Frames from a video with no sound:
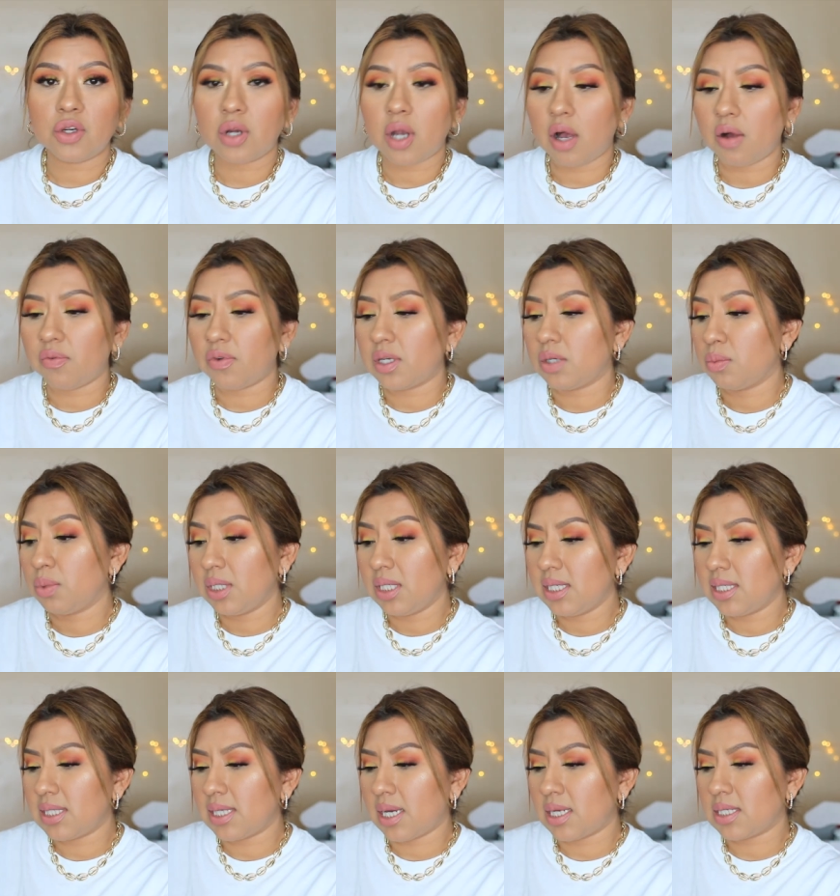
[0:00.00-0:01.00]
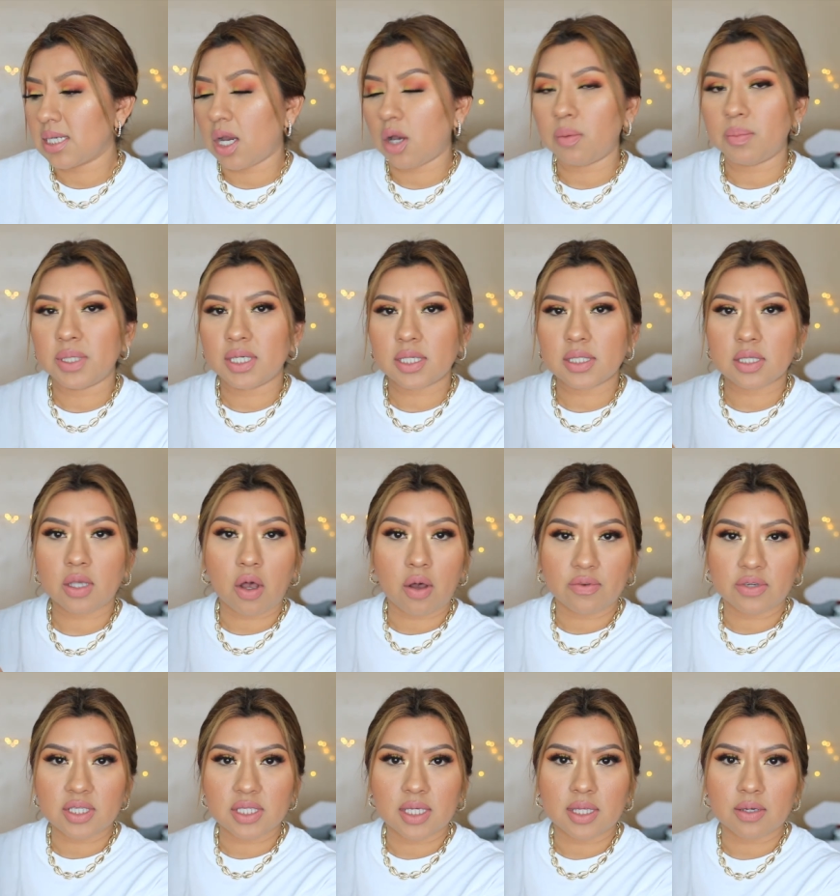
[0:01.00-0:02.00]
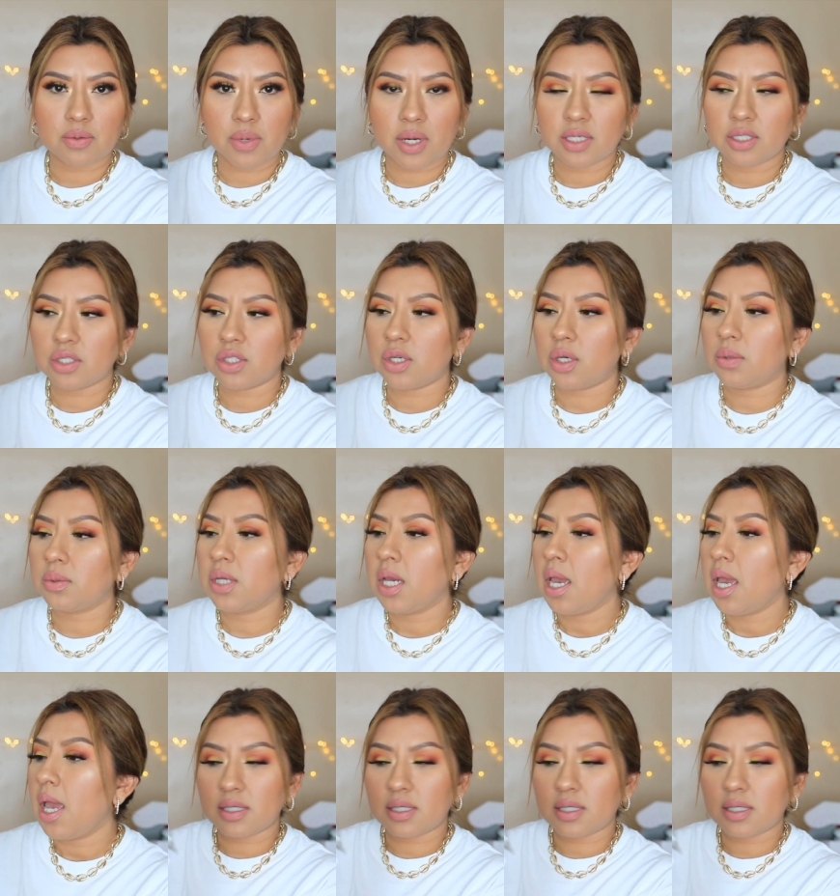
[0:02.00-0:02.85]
your outfit really stand out because obviously the rhinestone